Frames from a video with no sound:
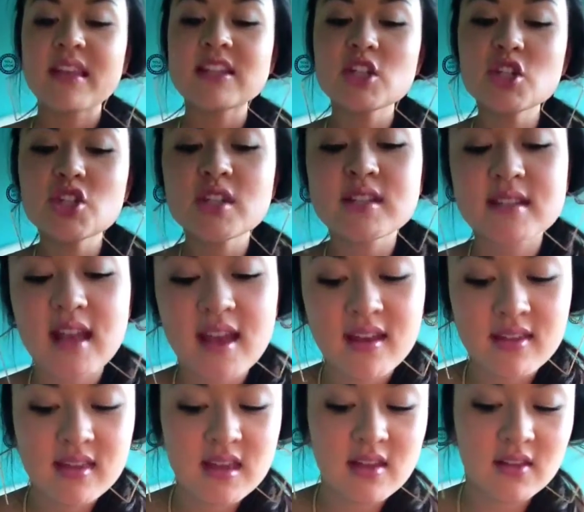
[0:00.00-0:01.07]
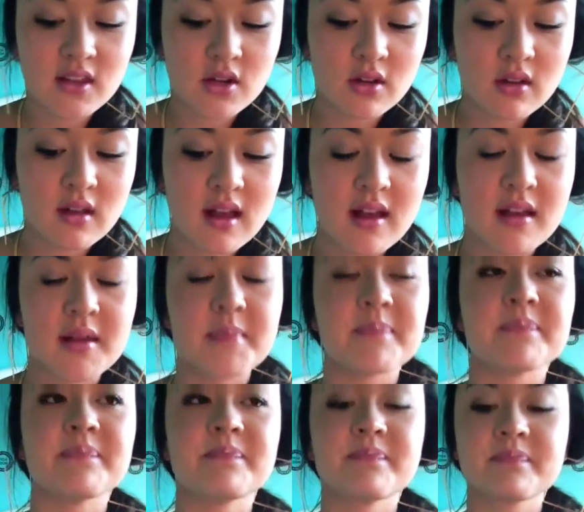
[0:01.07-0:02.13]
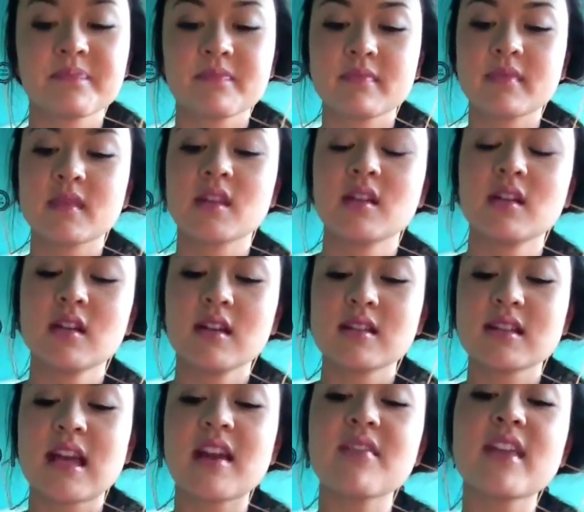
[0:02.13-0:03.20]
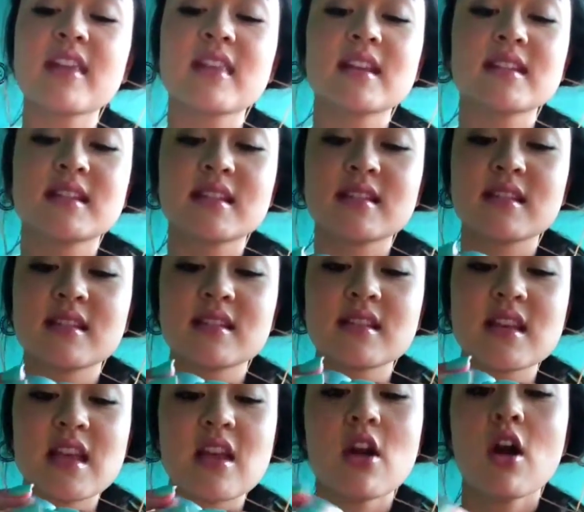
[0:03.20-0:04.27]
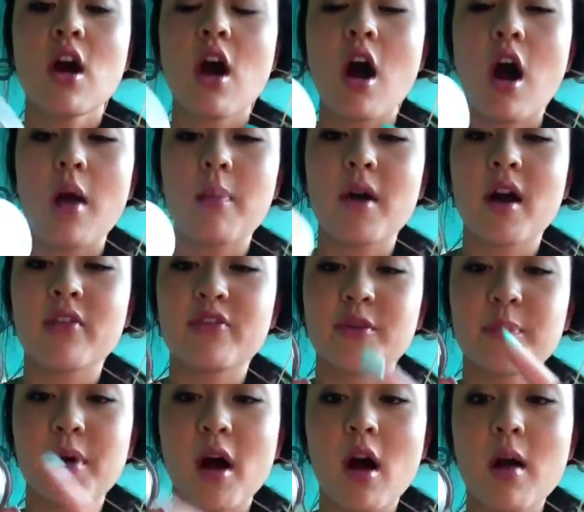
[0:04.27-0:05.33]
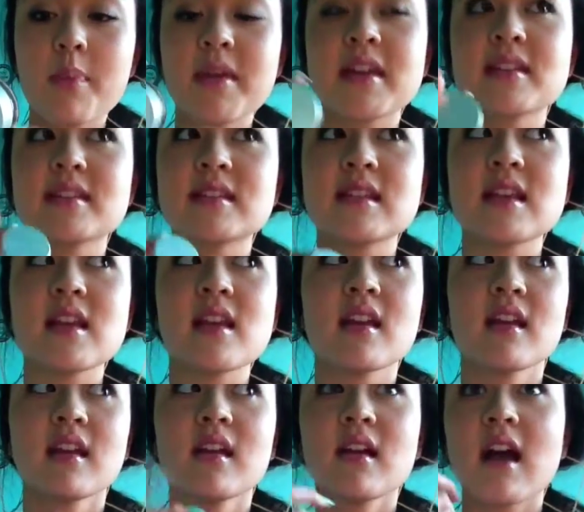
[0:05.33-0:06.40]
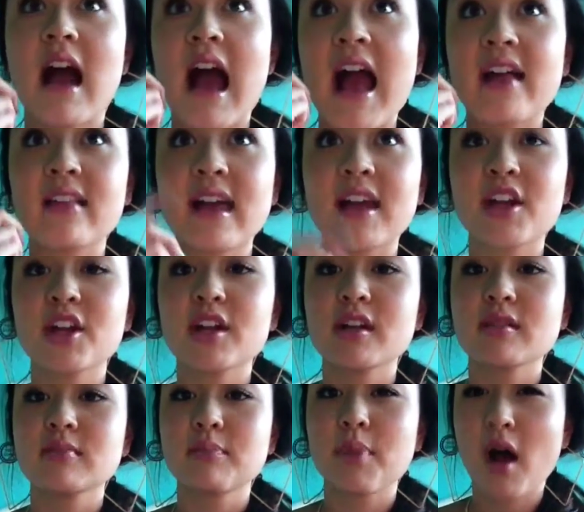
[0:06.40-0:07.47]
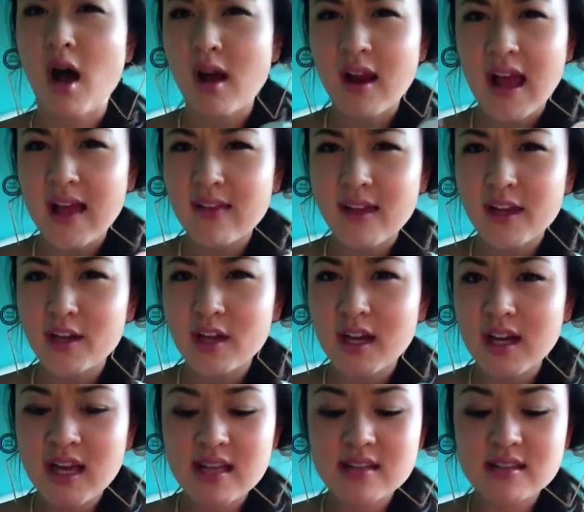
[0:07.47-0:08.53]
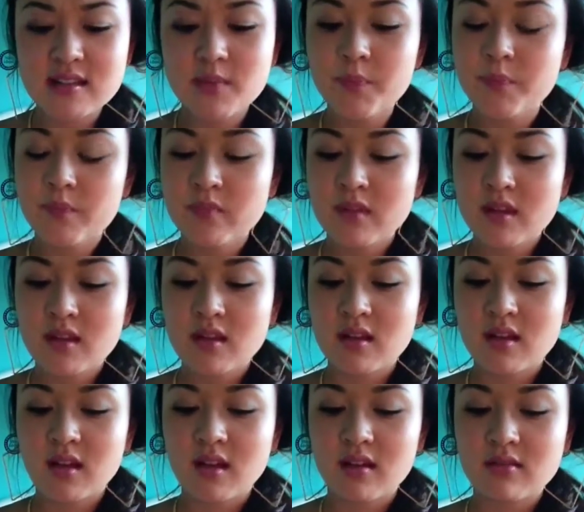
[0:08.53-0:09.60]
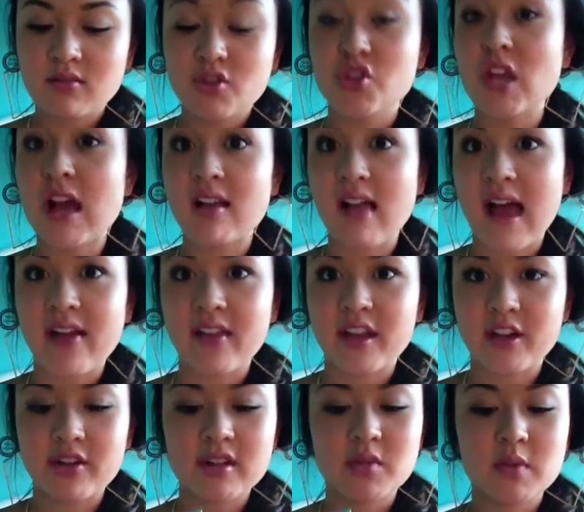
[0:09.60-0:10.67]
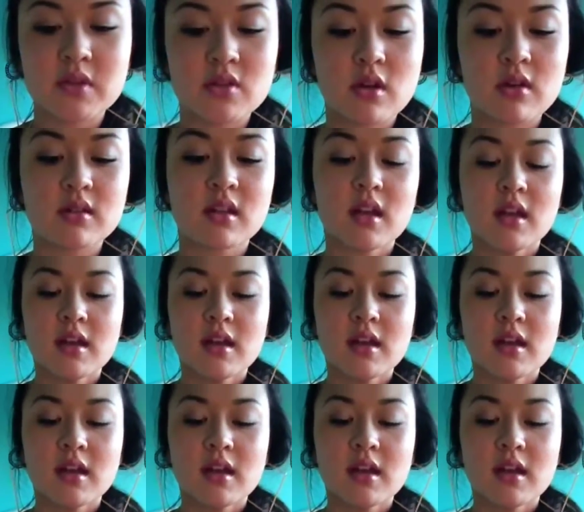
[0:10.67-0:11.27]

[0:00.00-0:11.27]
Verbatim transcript: these are just like the little, um, kind of like this. This is the Hot Pot for Pop. It's the eyeliner, pot eyeliner, I guess. Uh, gel eyeliner, that's what it's called.